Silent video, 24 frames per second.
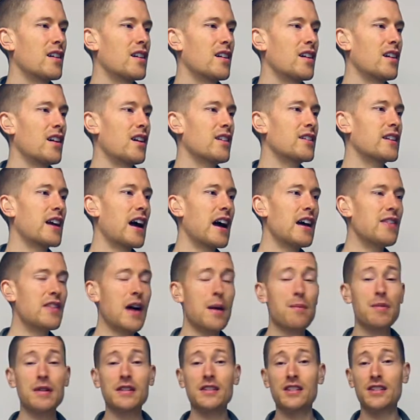Okay, and that
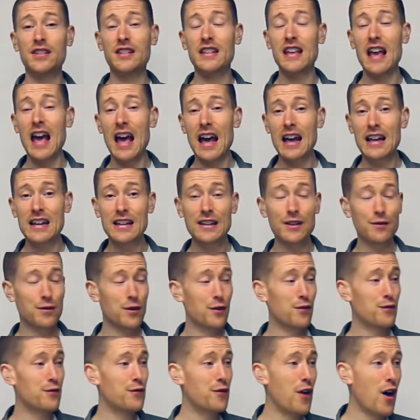brings us to the end of the
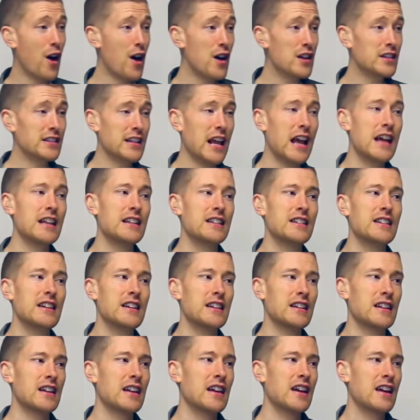first
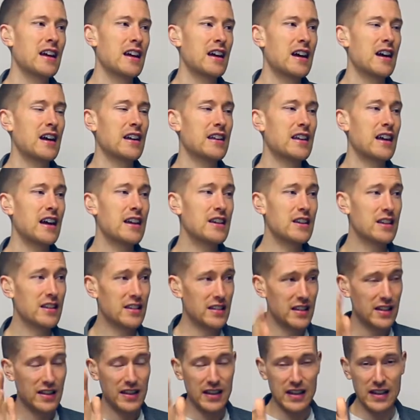ending. Okay, you can
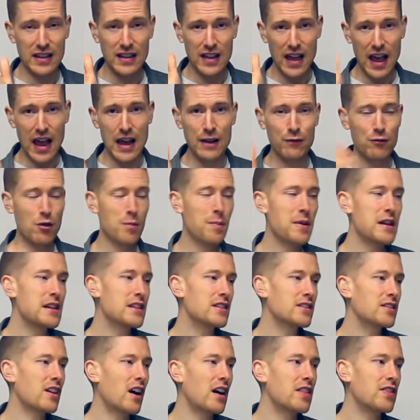see the end repeat
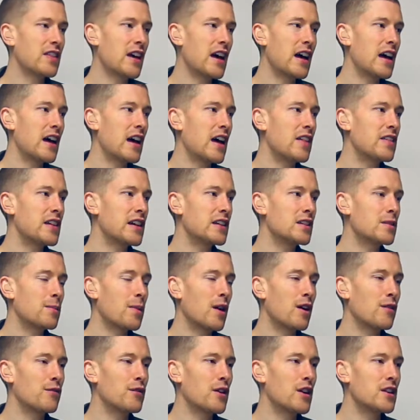sign there at the end of
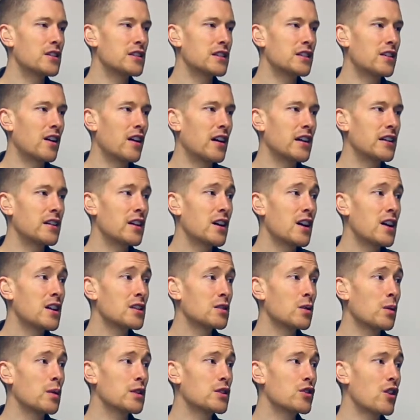bar 39.
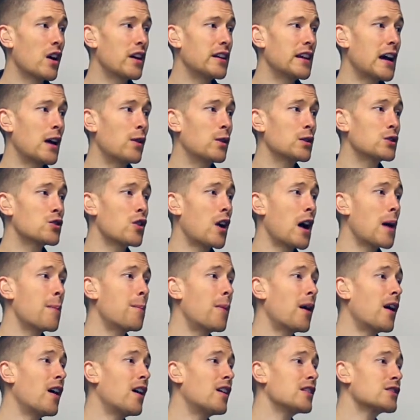So what we'll try now, we'll try
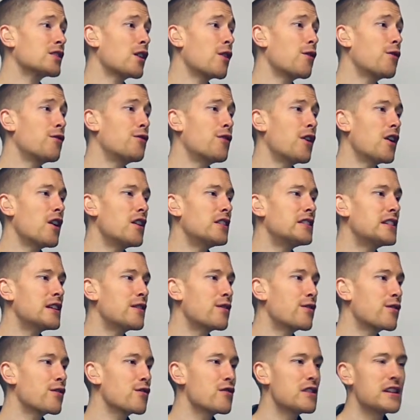bars
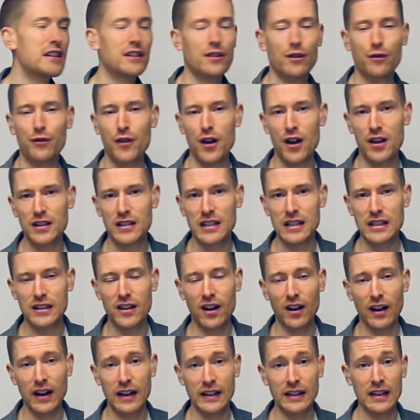33 to
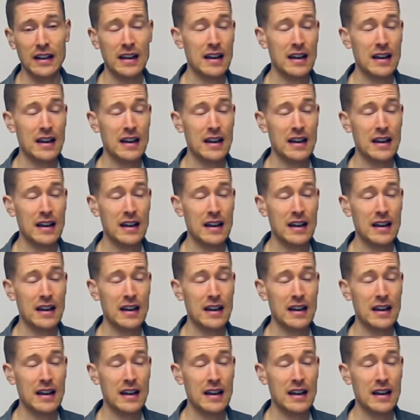39.